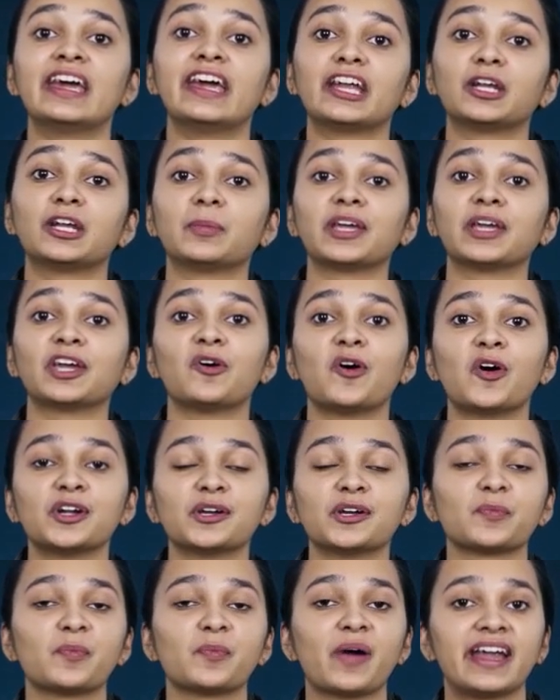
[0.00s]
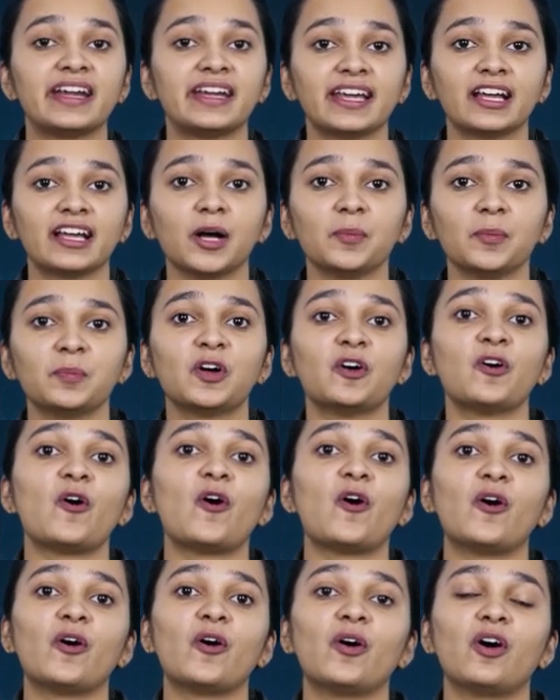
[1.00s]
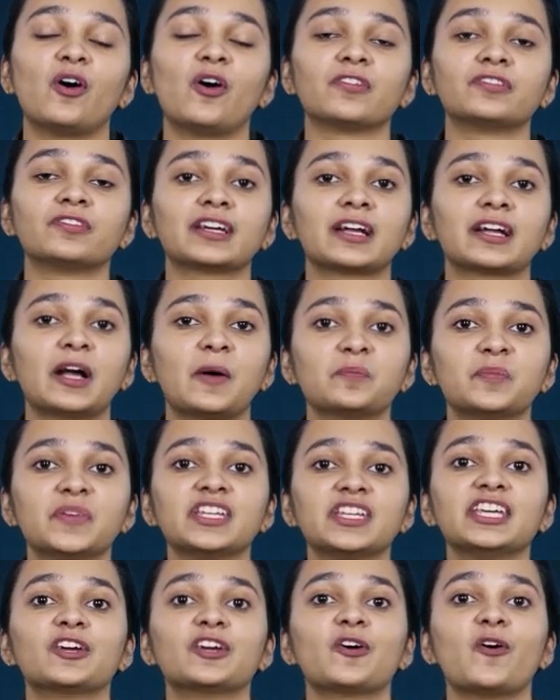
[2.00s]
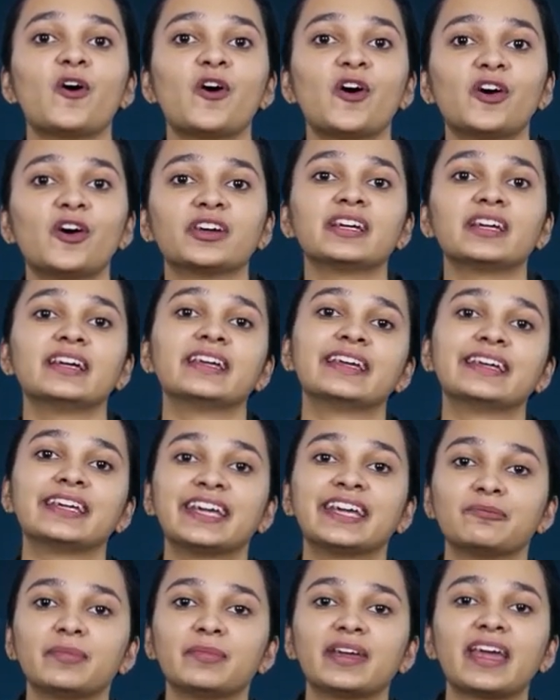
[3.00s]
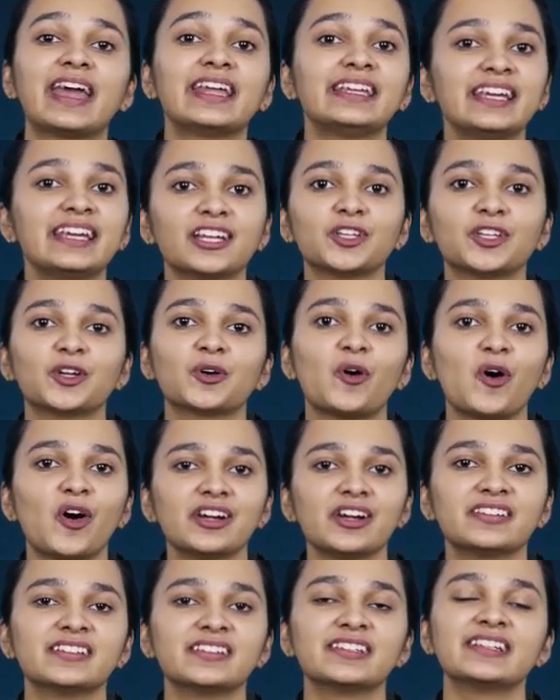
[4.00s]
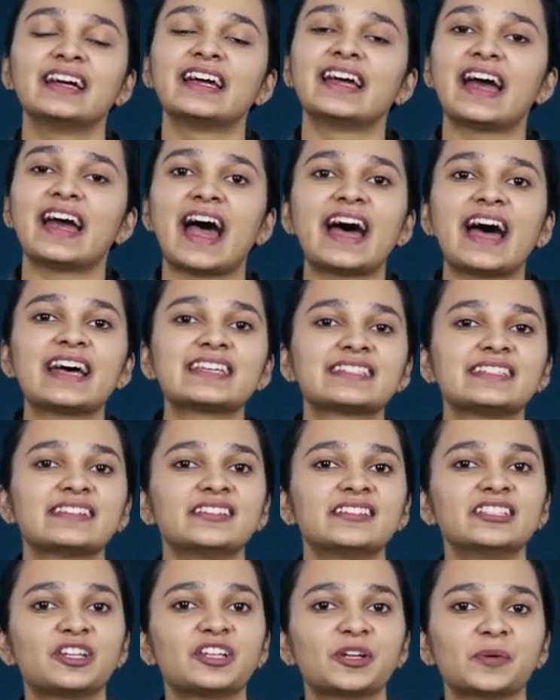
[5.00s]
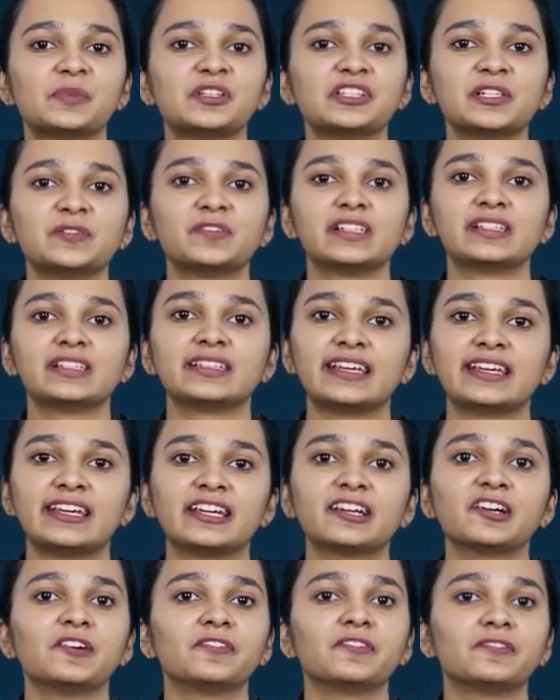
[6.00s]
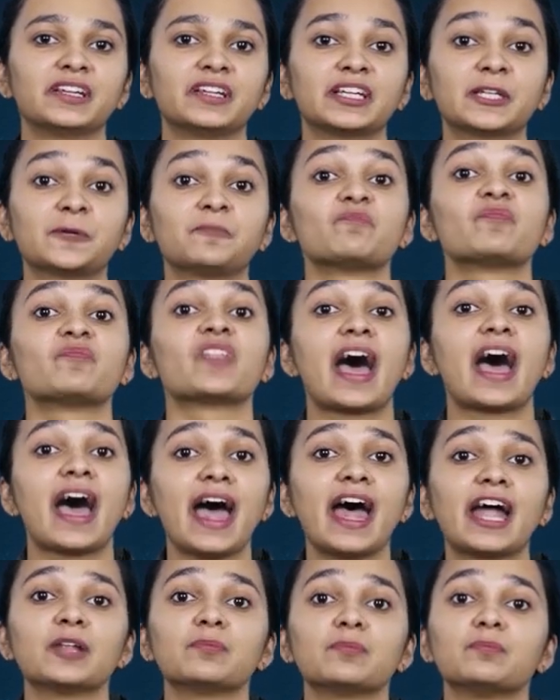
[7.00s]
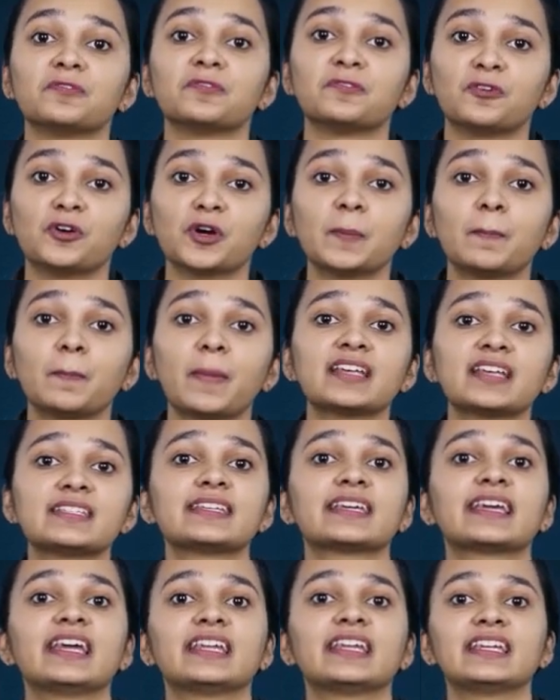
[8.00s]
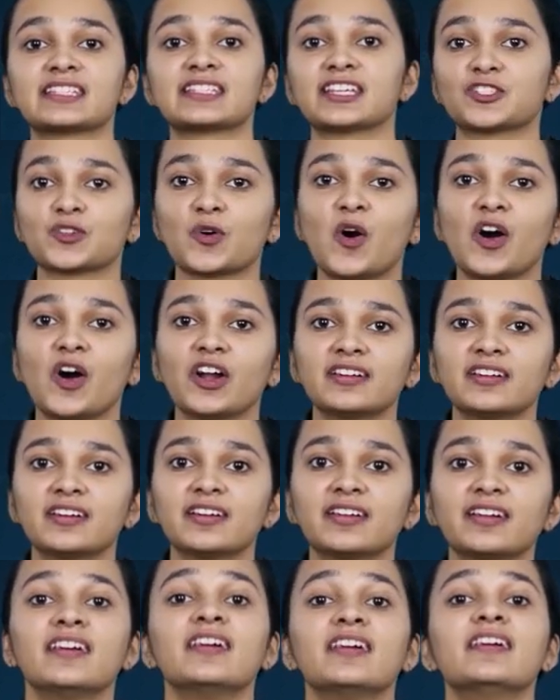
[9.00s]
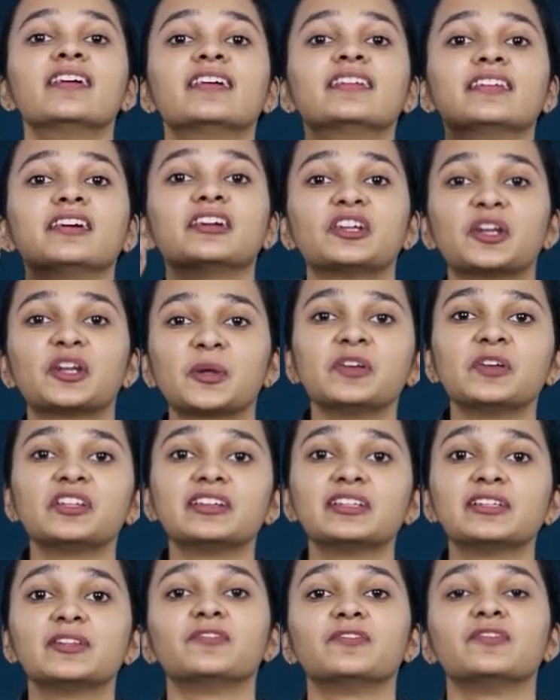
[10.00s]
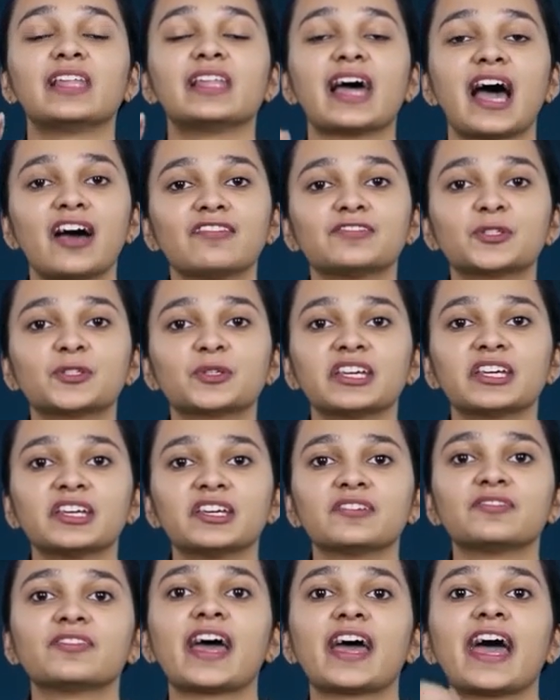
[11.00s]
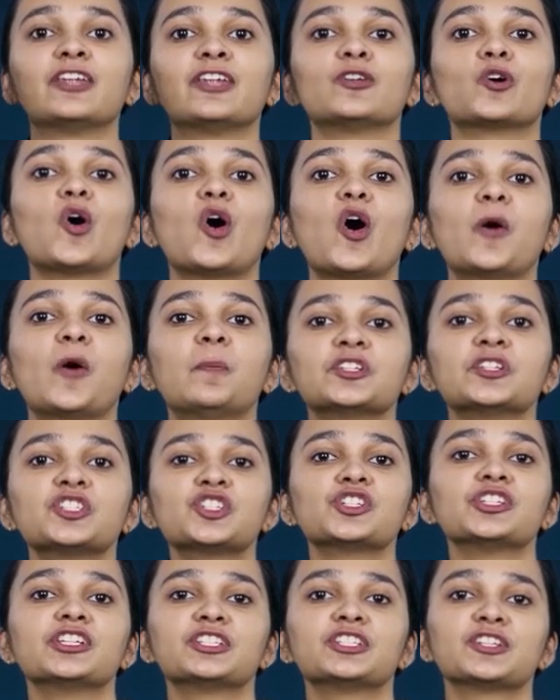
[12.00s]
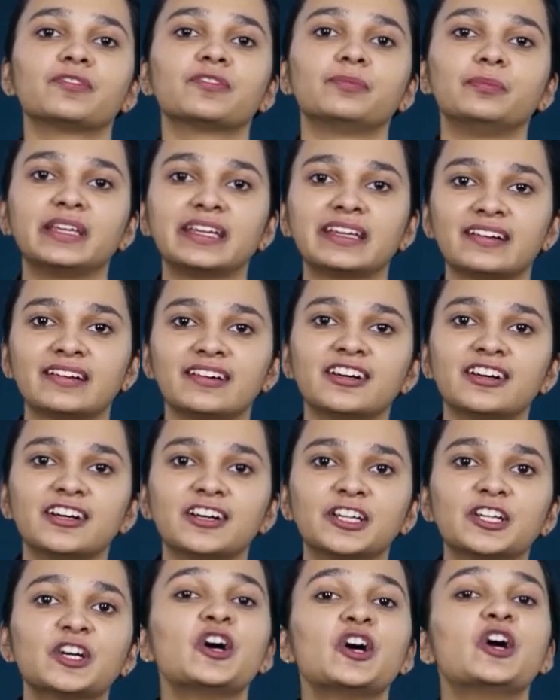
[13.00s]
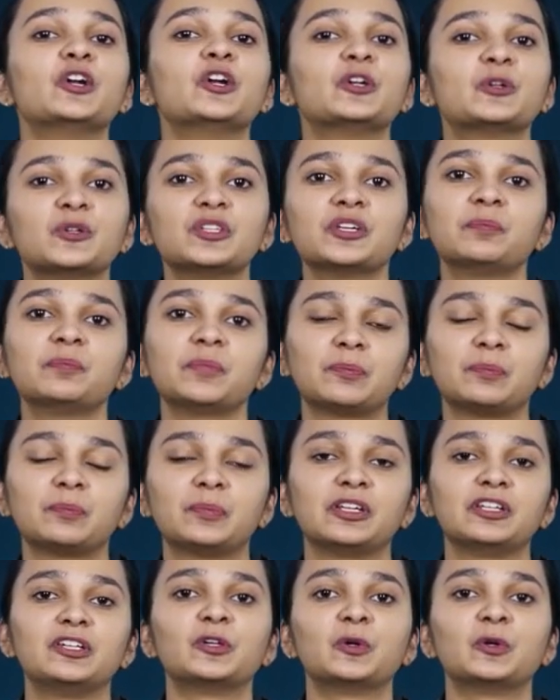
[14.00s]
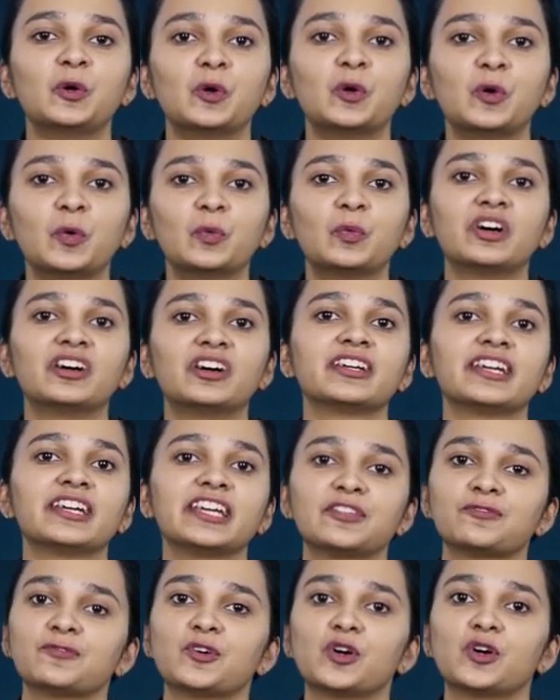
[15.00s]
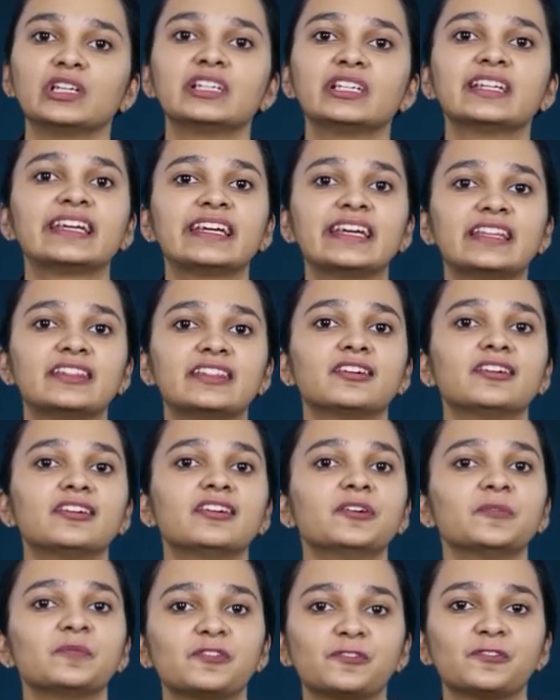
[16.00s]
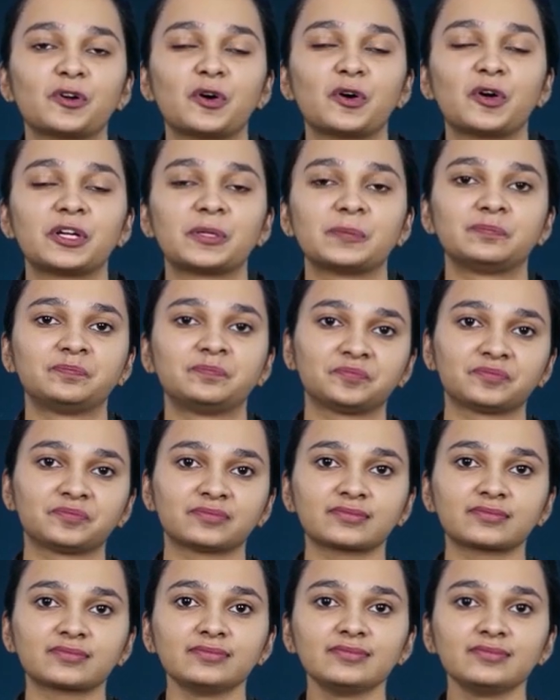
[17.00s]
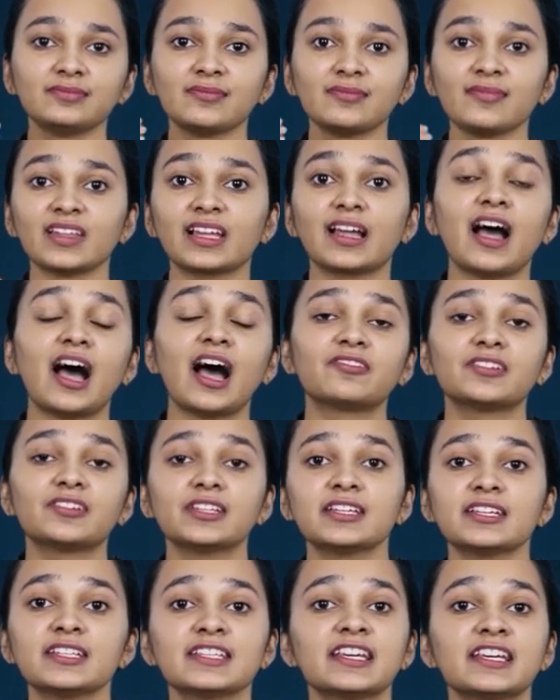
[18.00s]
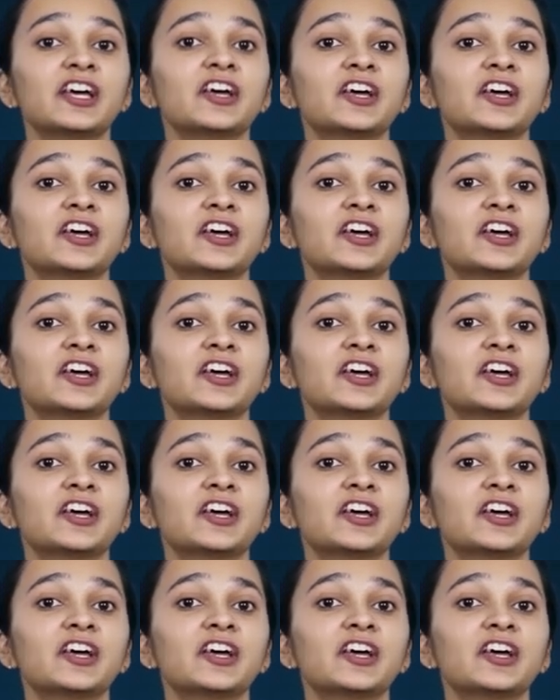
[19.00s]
It may order winding up of the company or any other order as the tribunal will think fit and before passing any such order, the tribunal will have to give an opportunity of being heard to the people who were involved in the fraud. After this,